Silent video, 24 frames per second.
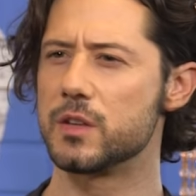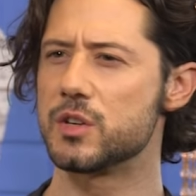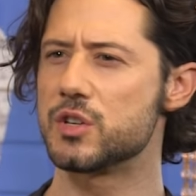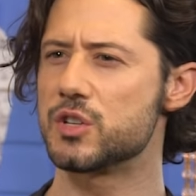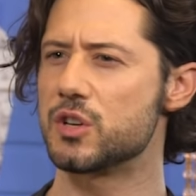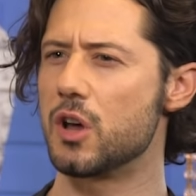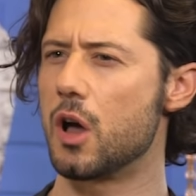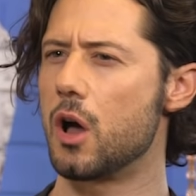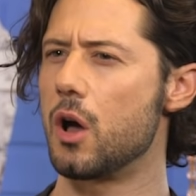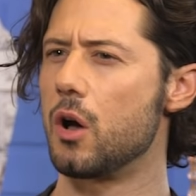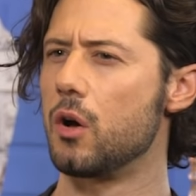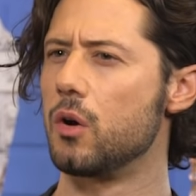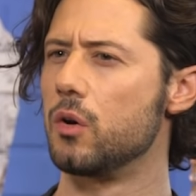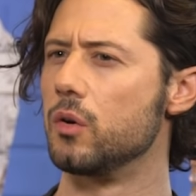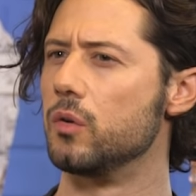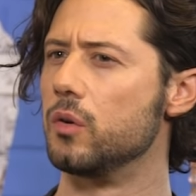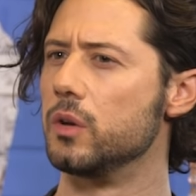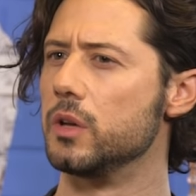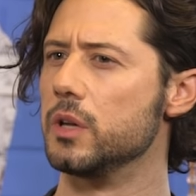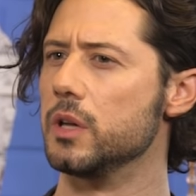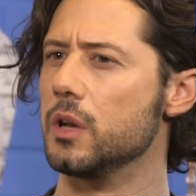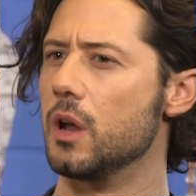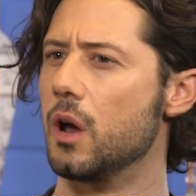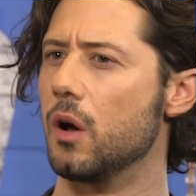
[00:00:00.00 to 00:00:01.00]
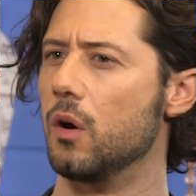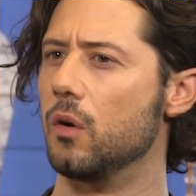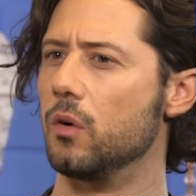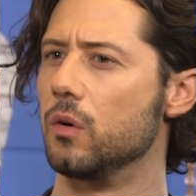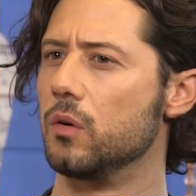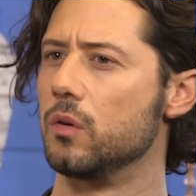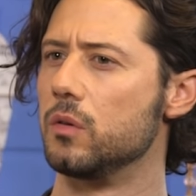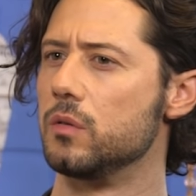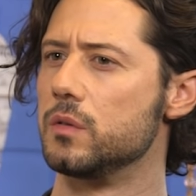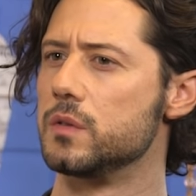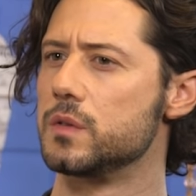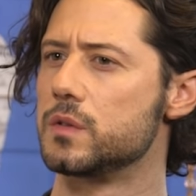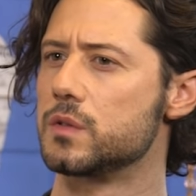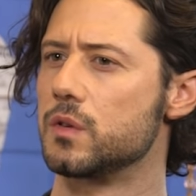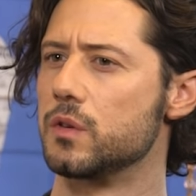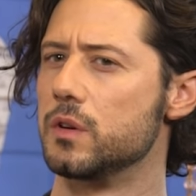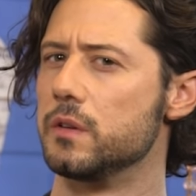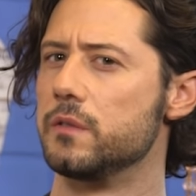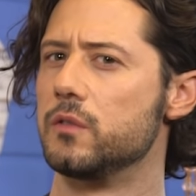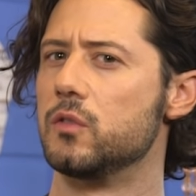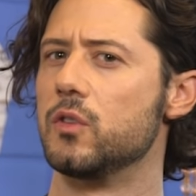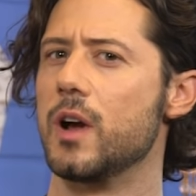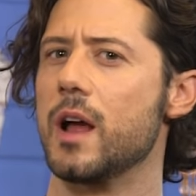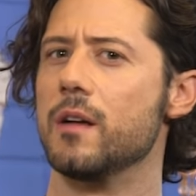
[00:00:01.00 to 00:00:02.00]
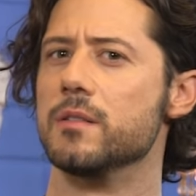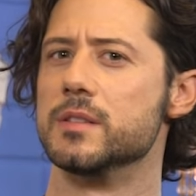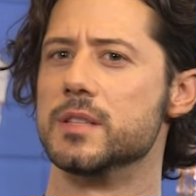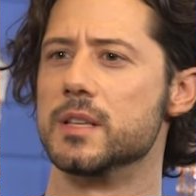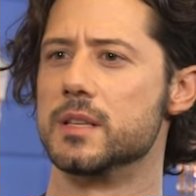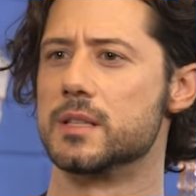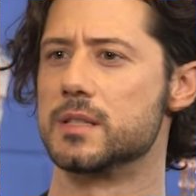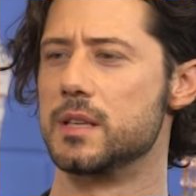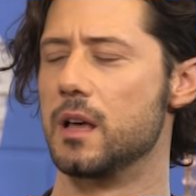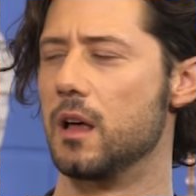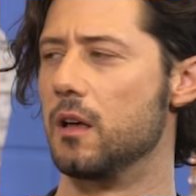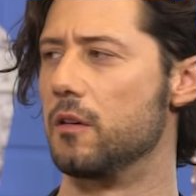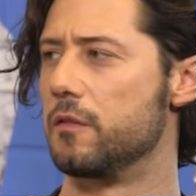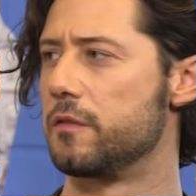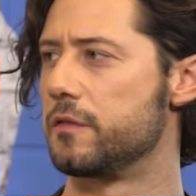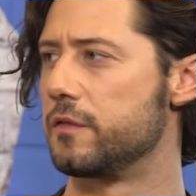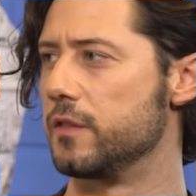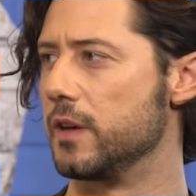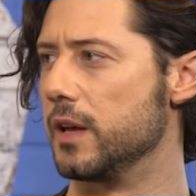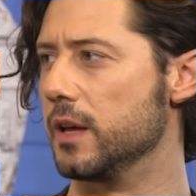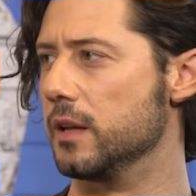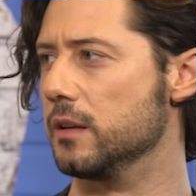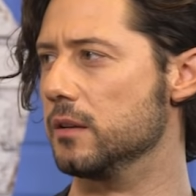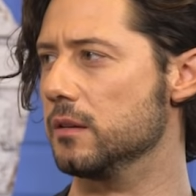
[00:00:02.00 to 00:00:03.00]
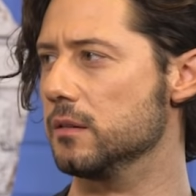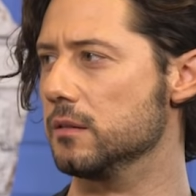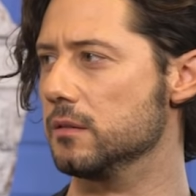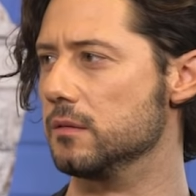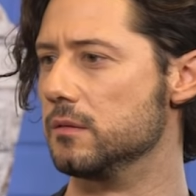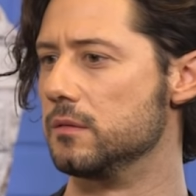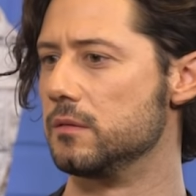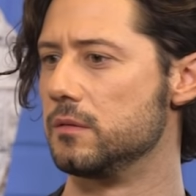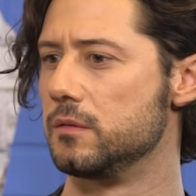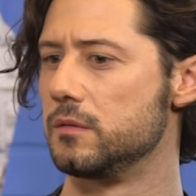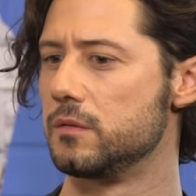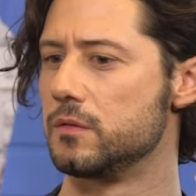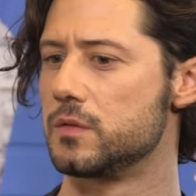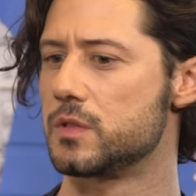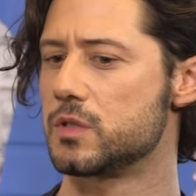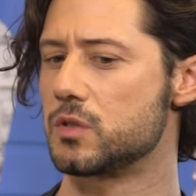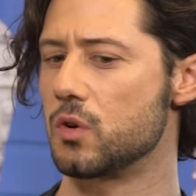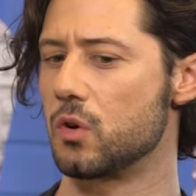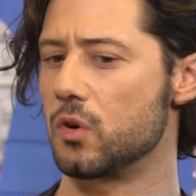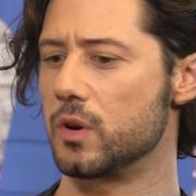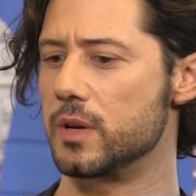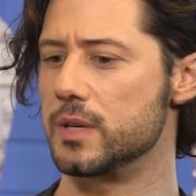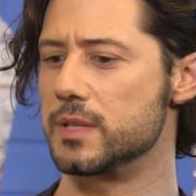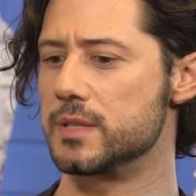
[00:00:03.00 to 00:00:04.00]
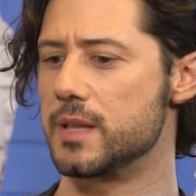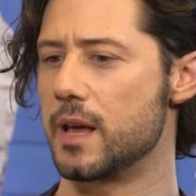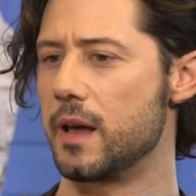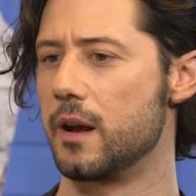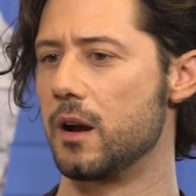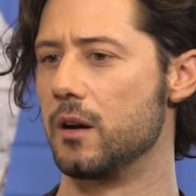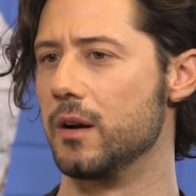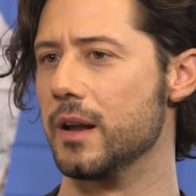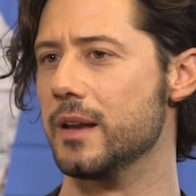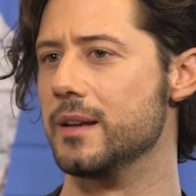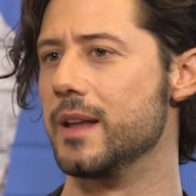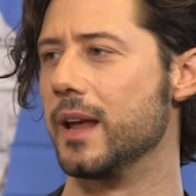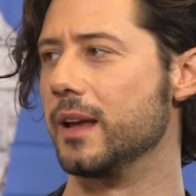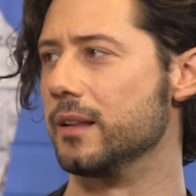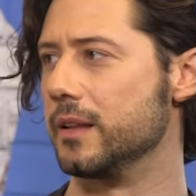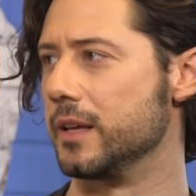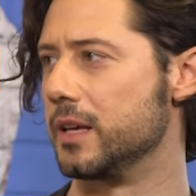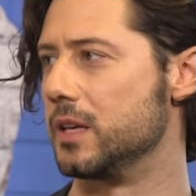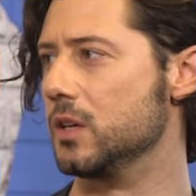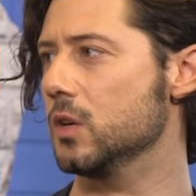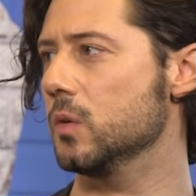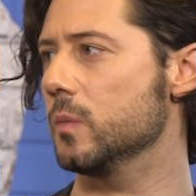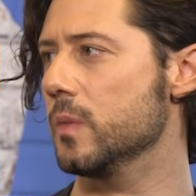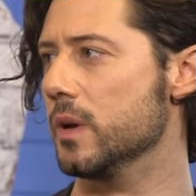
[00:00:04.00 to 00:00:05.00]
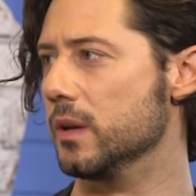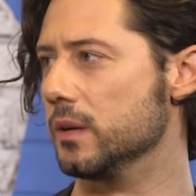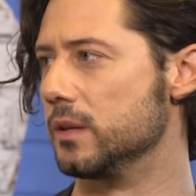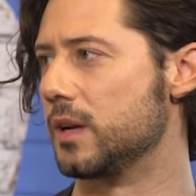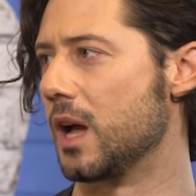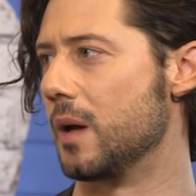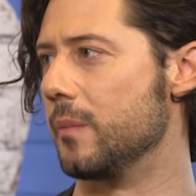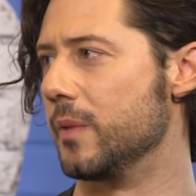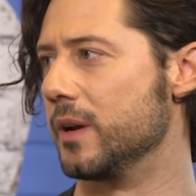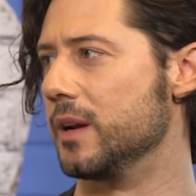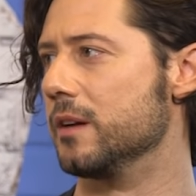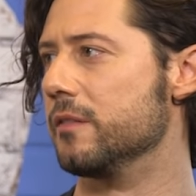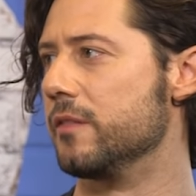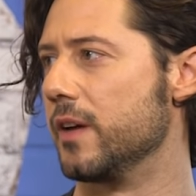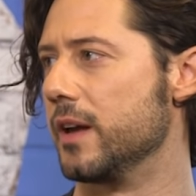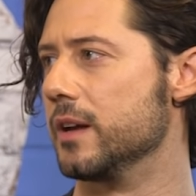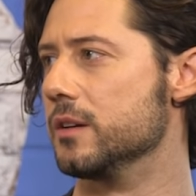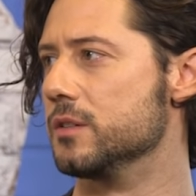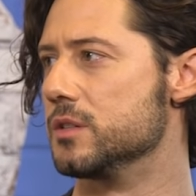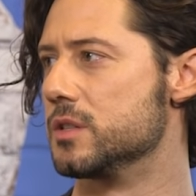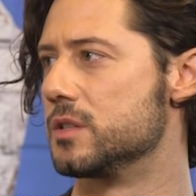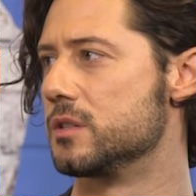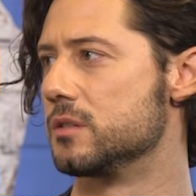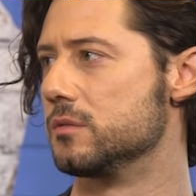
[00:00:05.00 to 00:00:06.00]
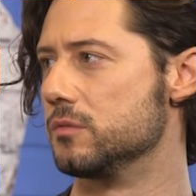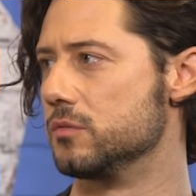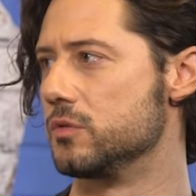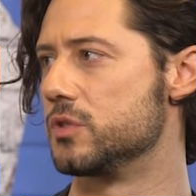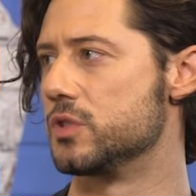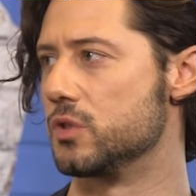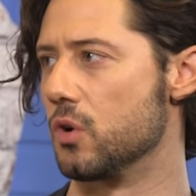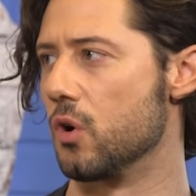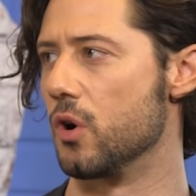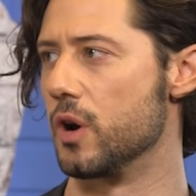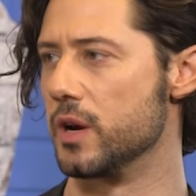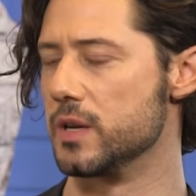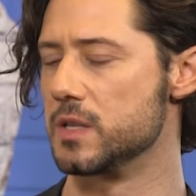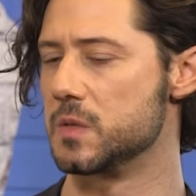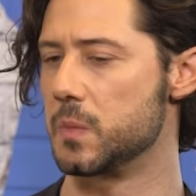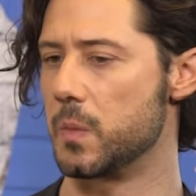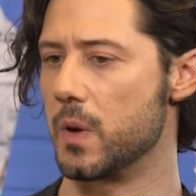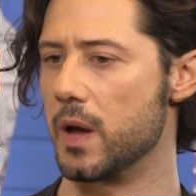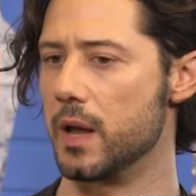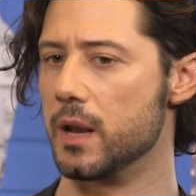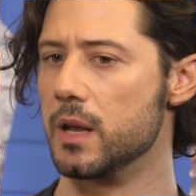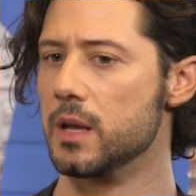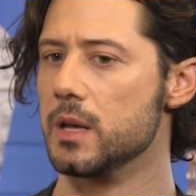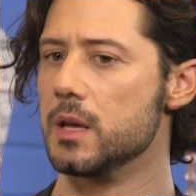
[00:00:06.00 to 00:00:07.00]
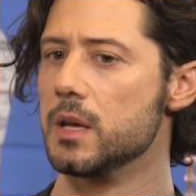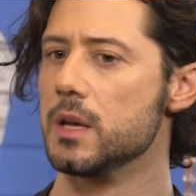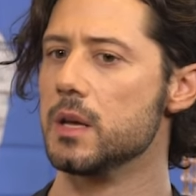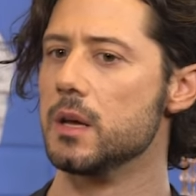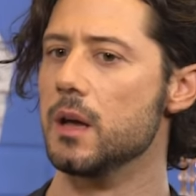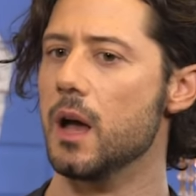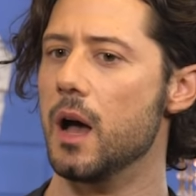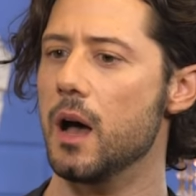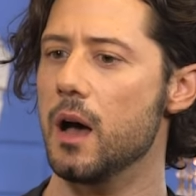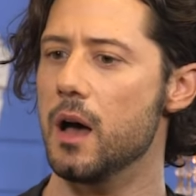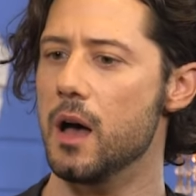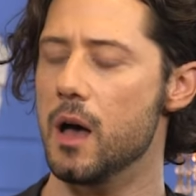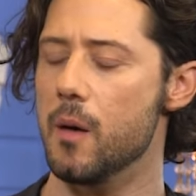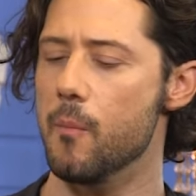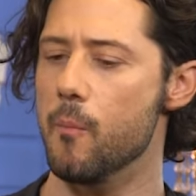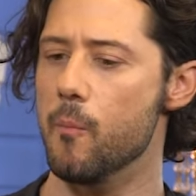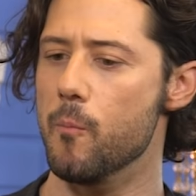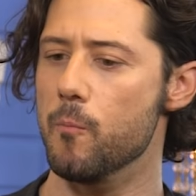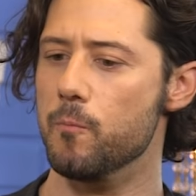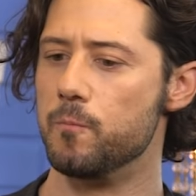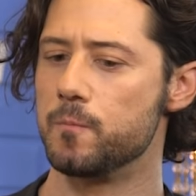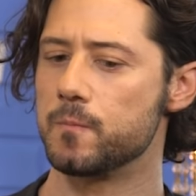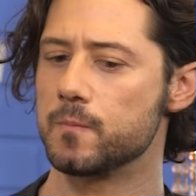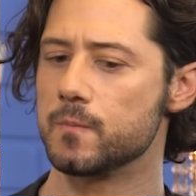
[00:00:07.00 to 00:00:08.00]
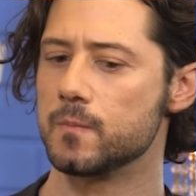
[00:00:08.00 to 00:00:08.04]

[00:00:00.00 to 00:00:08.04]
the show, you know, sort of grounds itself in stories that are innately human coming of age stories, but um,